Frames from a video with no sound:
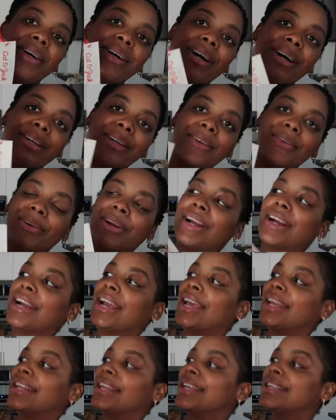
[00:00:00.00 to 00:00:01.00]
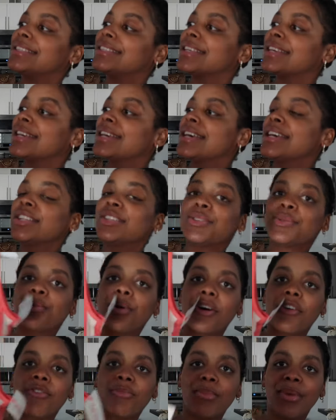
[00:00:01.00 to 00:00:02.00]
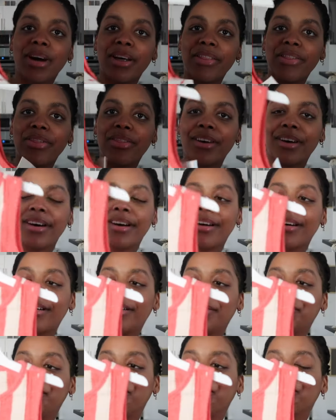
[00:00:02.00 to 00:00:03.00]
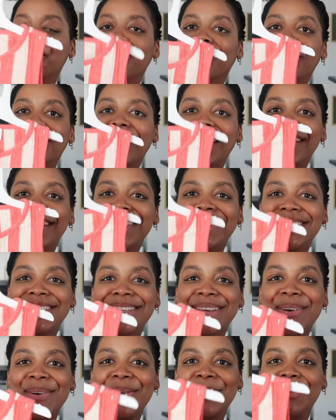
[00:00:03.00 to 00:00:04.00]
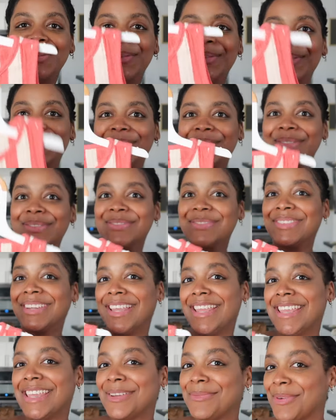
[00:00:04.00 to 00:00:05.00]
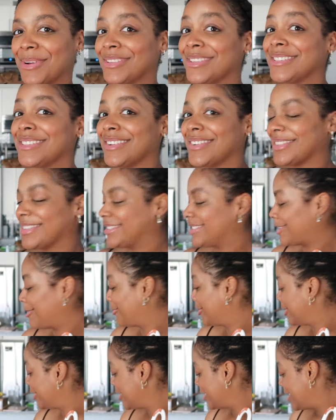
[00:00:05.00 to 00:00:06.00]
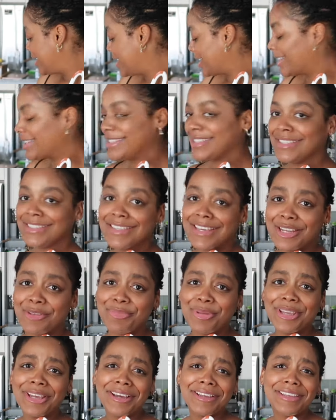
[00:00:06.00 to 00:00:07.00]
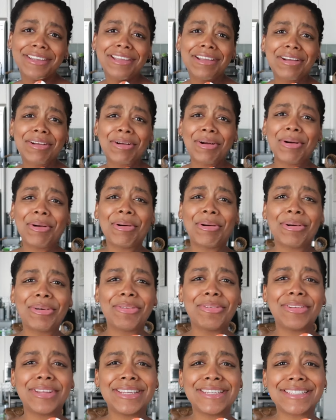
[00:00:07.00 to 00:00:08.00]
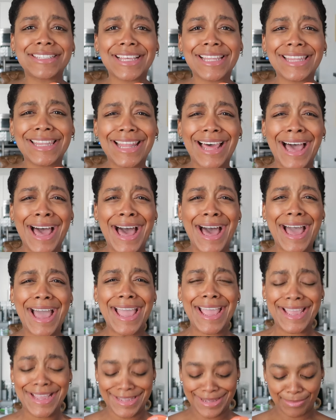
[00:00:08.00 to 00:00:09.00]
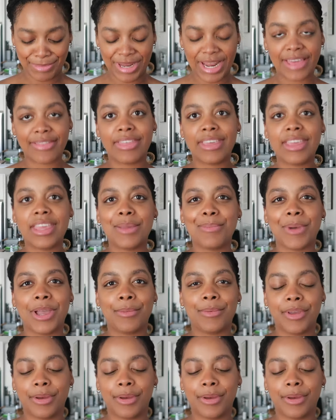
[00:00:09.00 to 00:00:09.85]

underwear and it's 12 month um so he can wear this during the summer because he's gonna be a year old in July. But I think he might